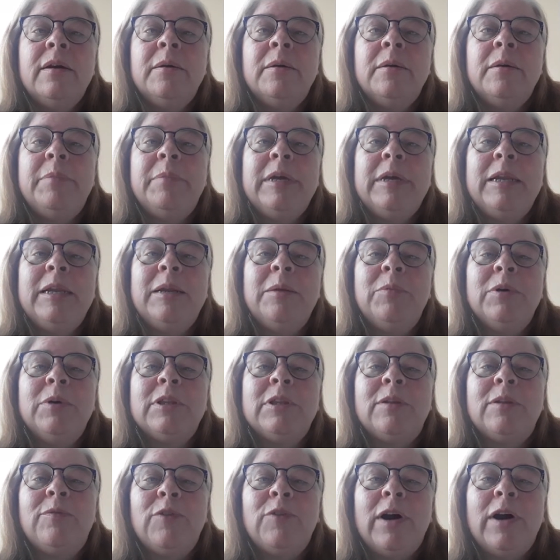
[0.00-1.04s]
Beat him
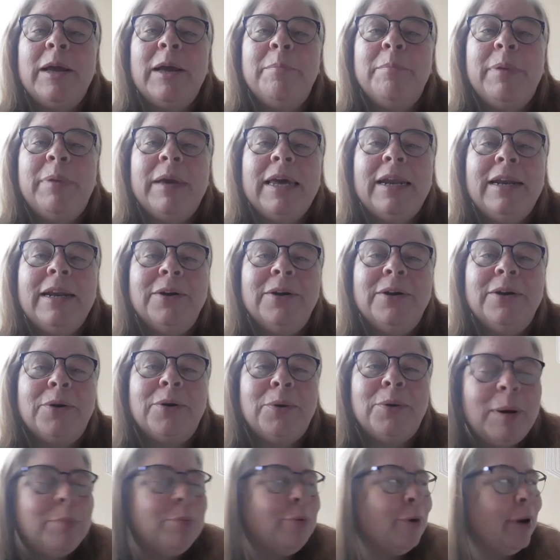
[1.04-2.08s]
with the frying pan and he'll
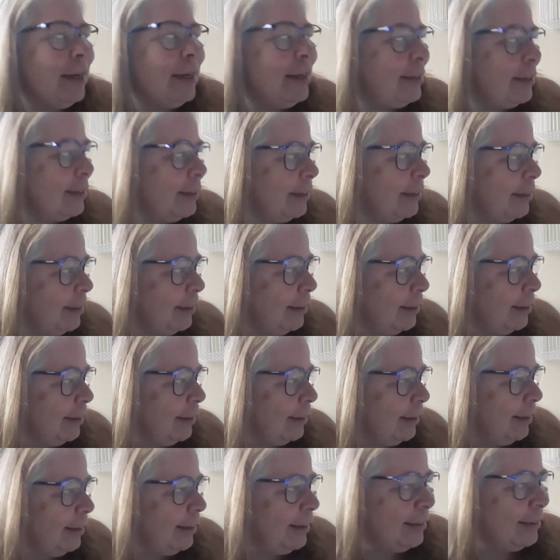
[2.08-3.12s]
cooperate.
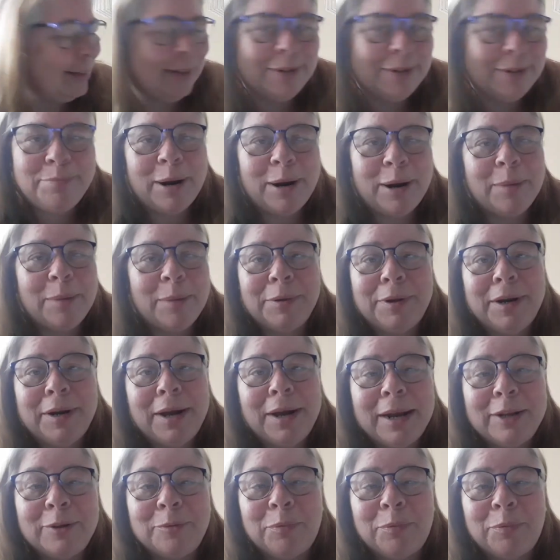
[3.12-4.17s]
Probably
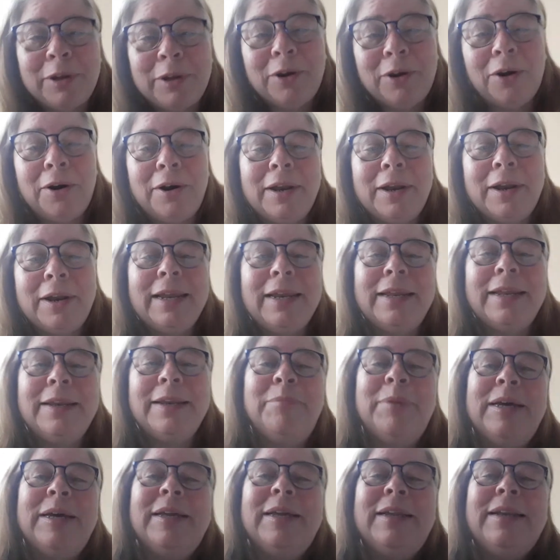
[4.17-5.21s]
not. He's pretty
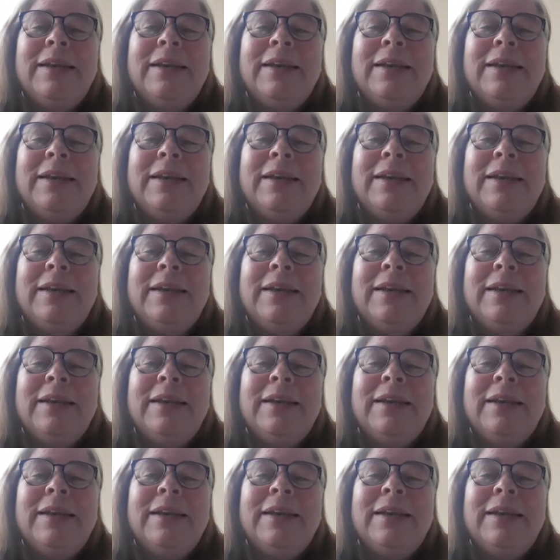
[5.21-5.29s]
hard-headed, but...